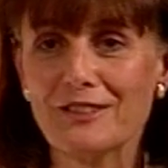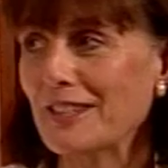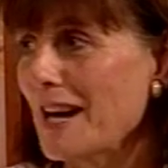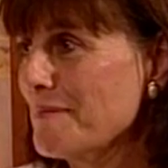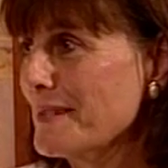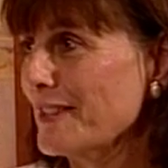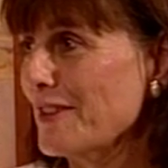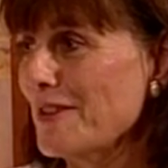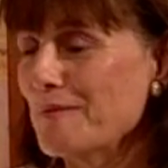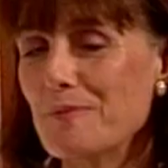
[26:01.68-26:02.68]
The time is
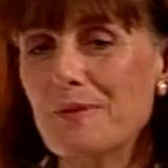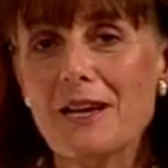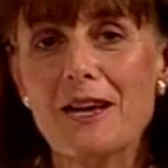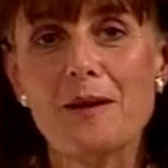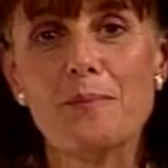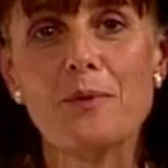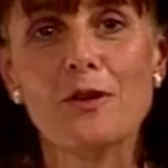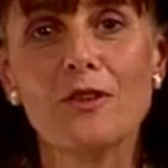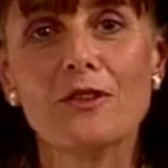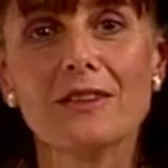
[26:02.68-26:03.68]
up.
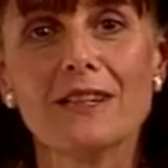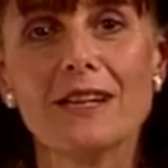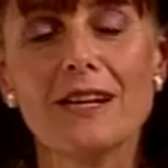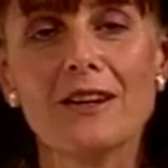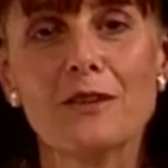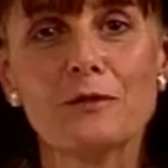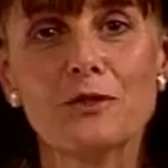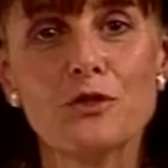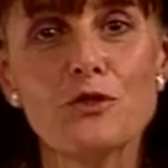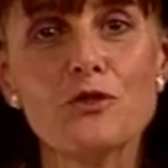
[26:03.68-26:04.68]
But to
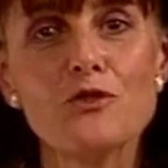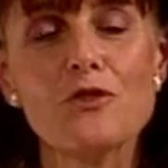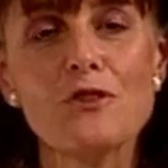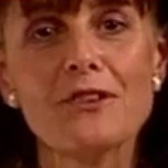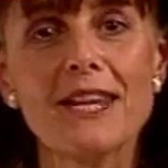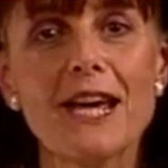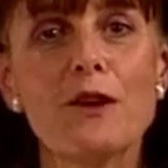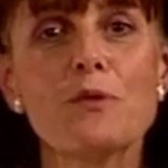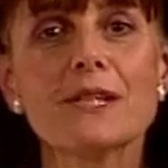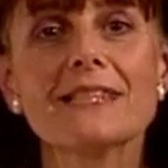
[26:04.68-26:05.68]
you over
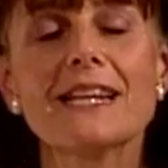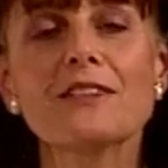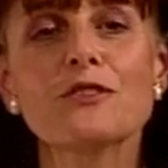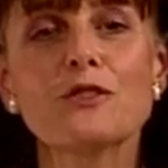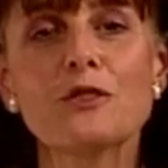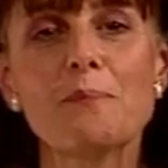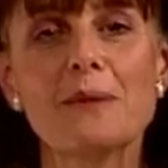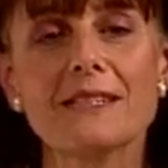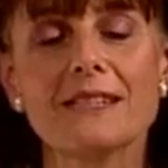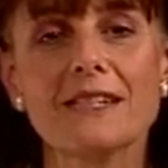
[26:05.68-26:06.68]
there, we send you some
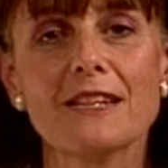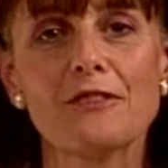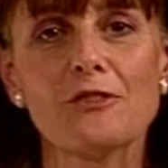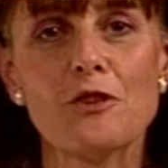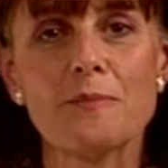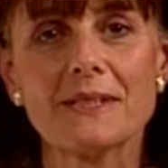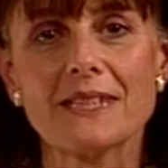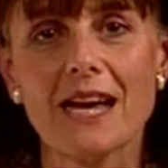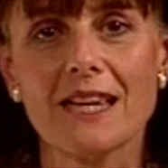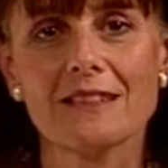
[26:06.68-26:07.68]
blessing from
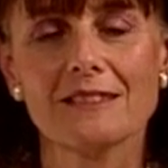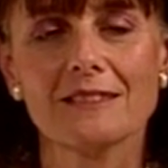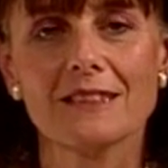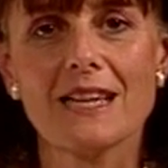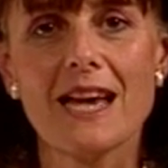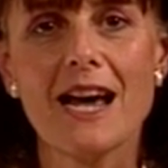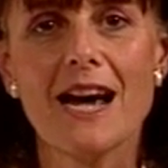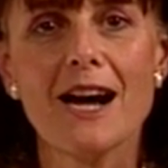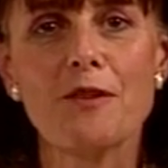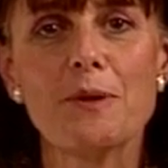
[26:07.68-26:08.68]
Zion.
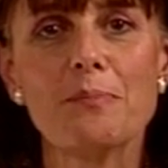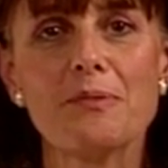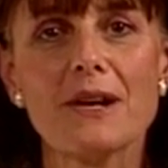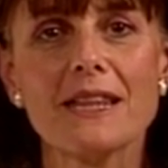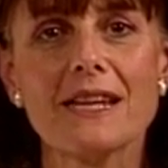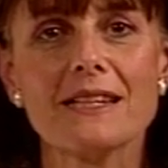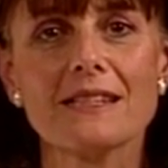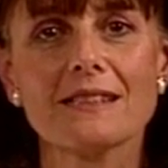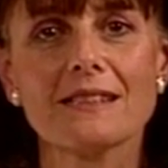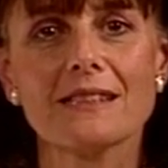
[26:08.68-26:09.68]
And we pray that
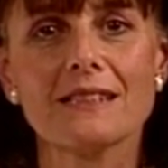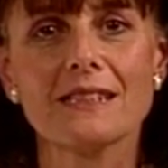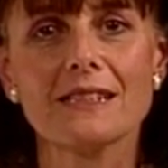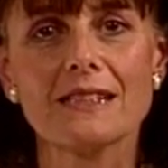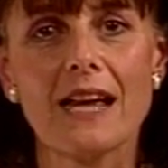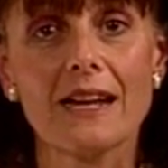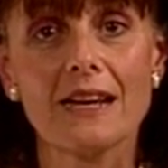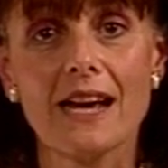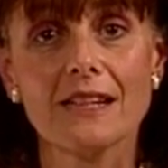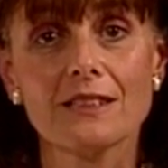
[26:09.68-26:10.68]
this
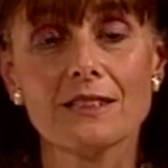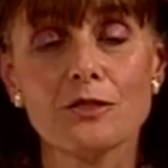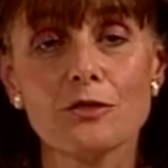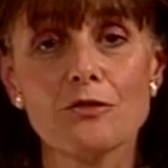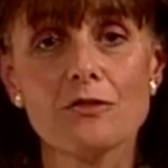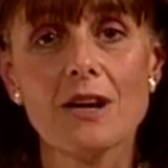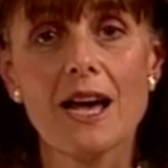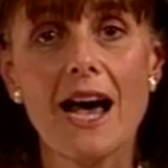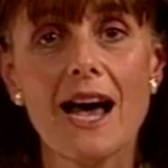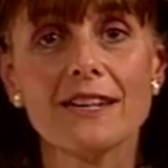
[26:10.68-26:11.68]
enlightened you
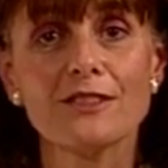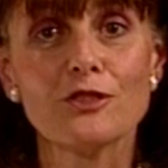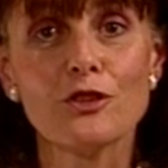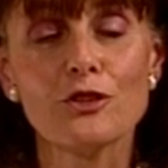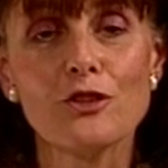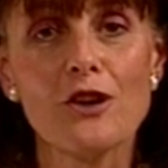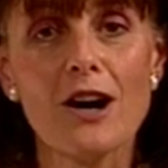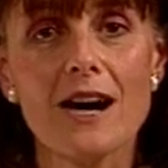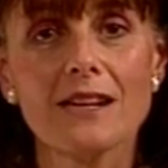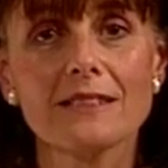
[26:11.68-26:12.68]
and stir your
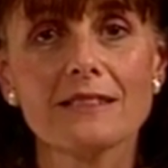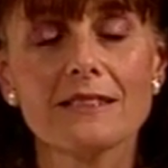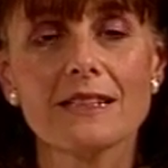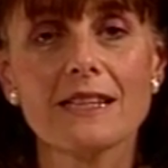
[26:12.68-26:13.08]
heart.